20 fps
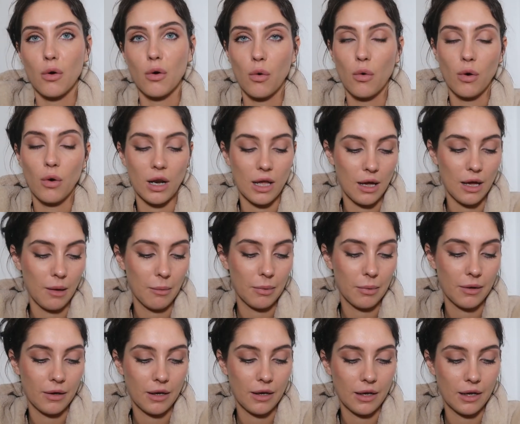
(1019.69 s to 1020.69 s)
all up
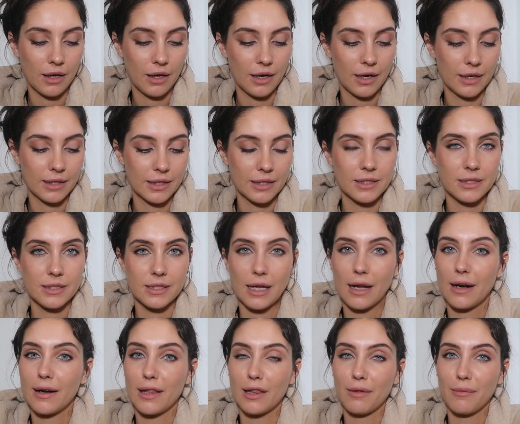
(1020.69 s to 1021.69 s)
and I needed to
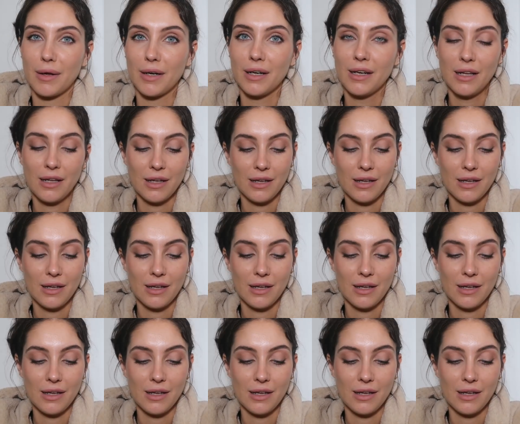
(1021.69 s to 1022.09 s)
get another one.